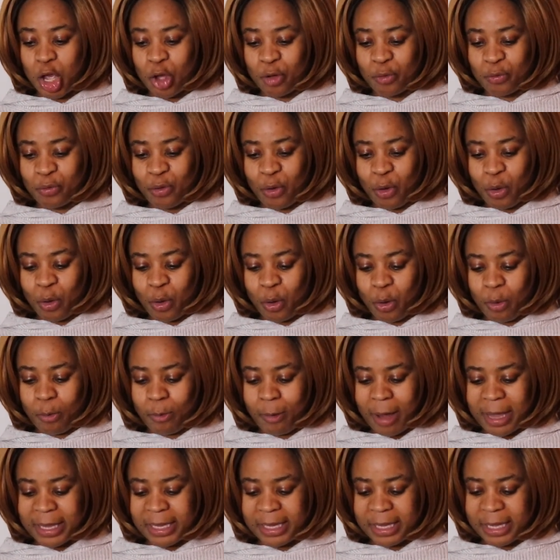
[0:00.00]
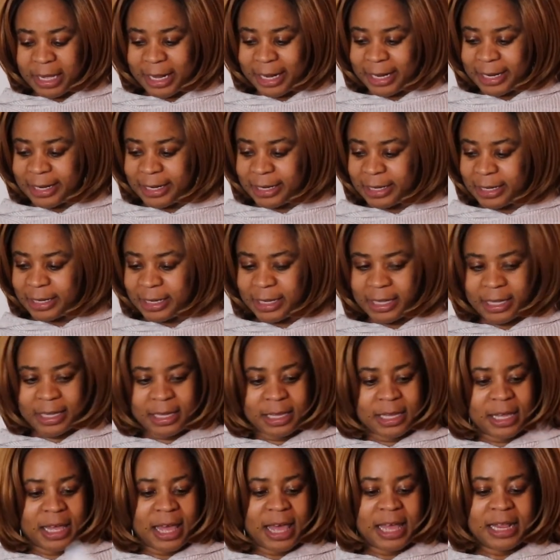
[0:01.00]
for 1 year,
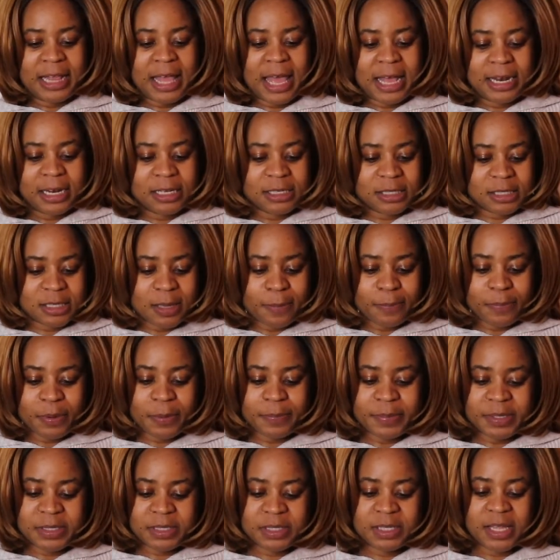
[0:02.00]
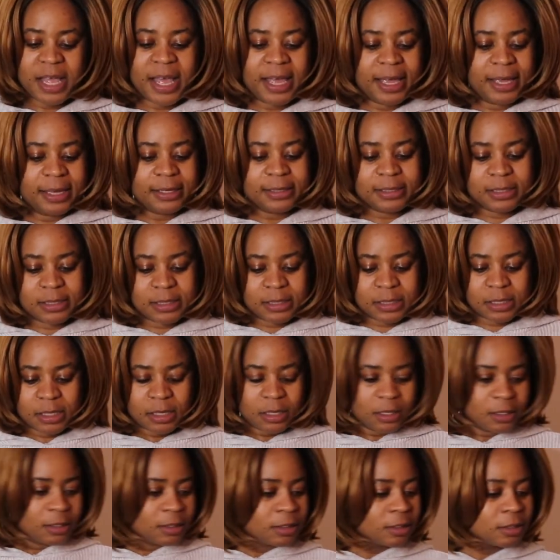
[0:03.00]
and any simple mistakes.
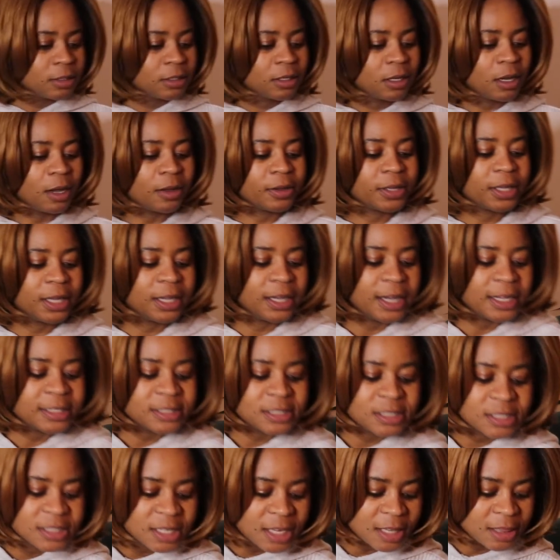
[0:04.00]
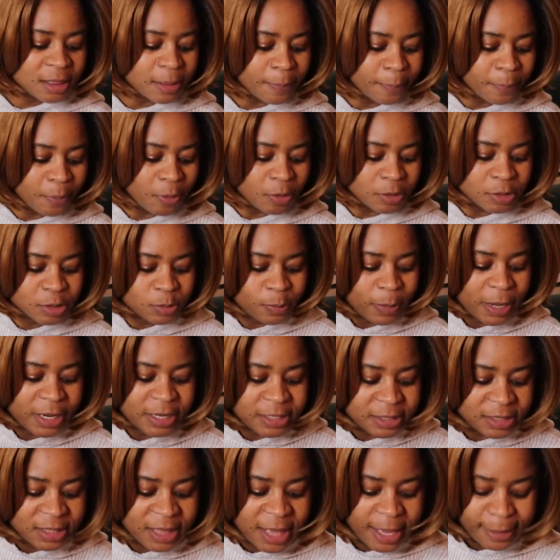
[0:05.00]
Okay, let's see in the box what
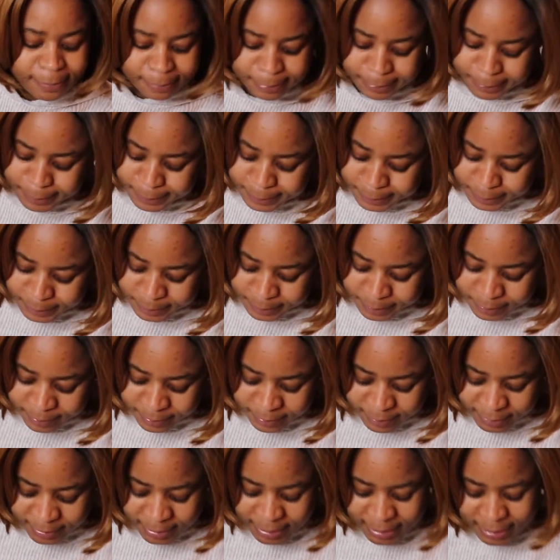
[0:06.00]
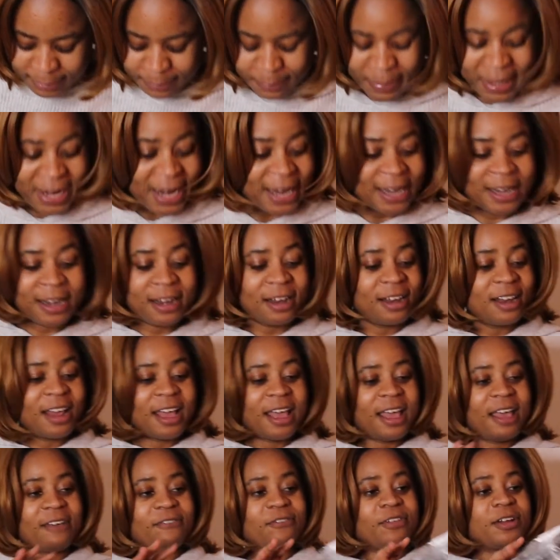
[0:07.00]
is there. But
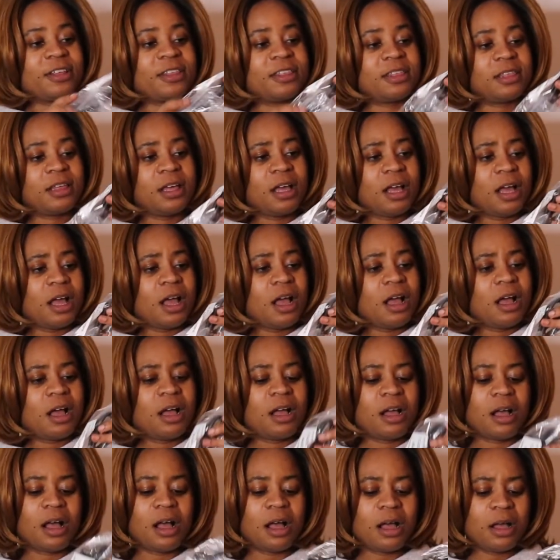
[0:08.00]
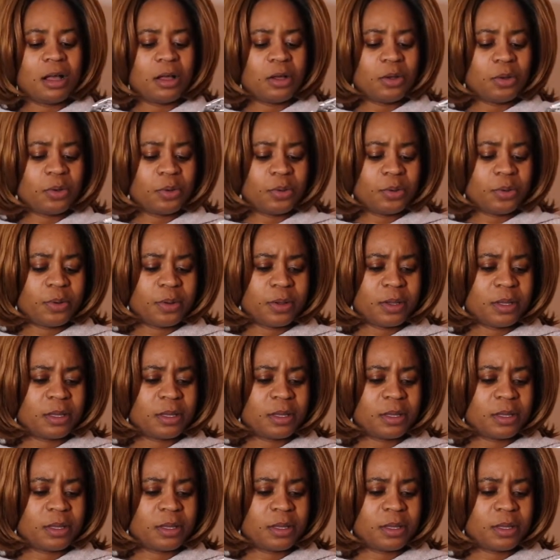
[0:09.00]
oh,